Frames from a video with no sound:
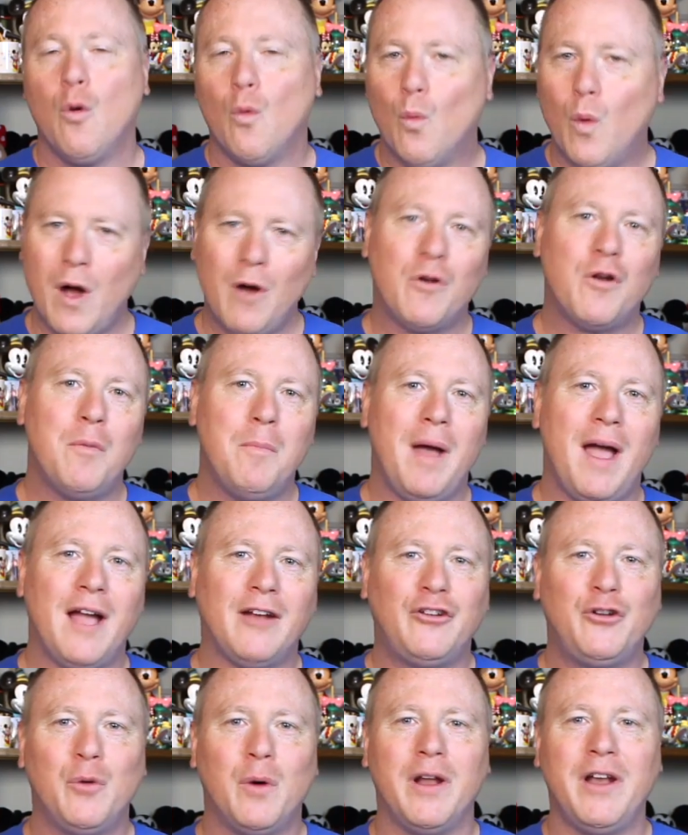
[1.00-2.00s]
Welcome
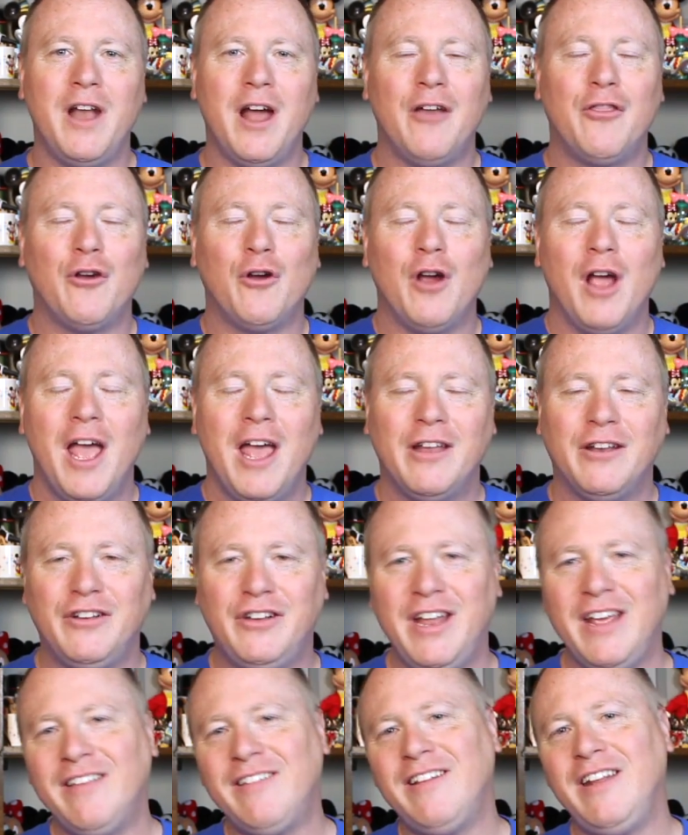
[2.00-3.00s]
back to another
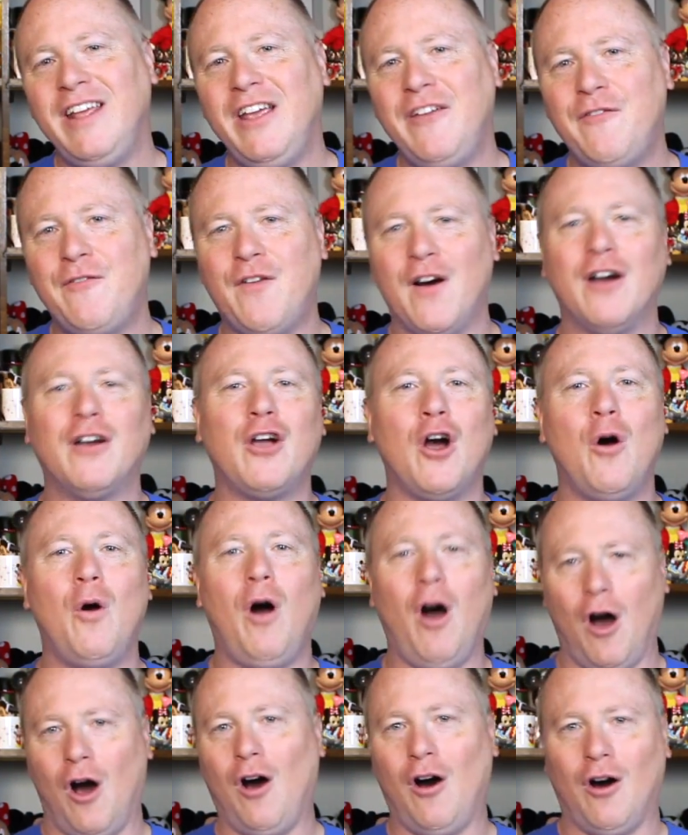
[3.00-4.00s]
Disney Funko
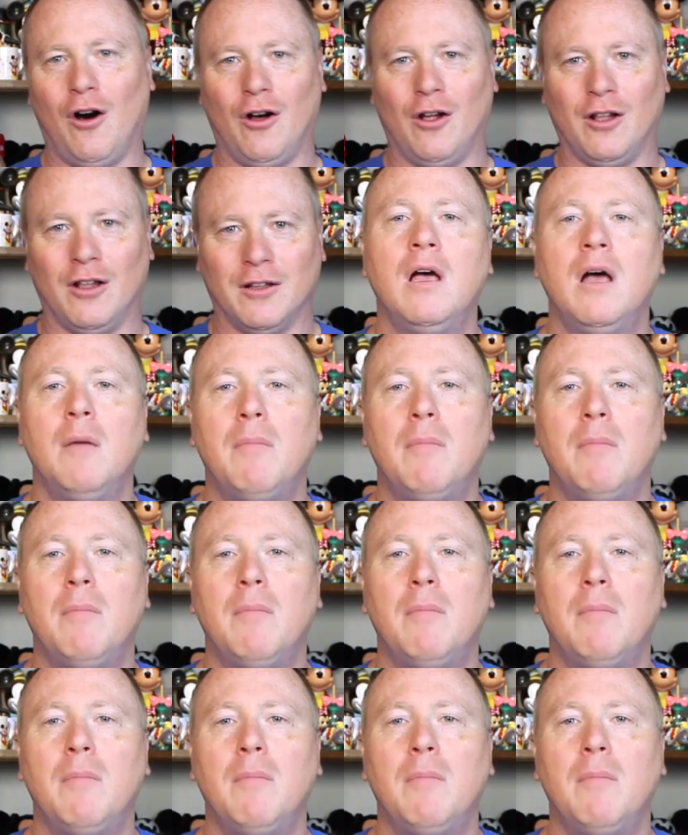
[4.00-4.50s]
haul.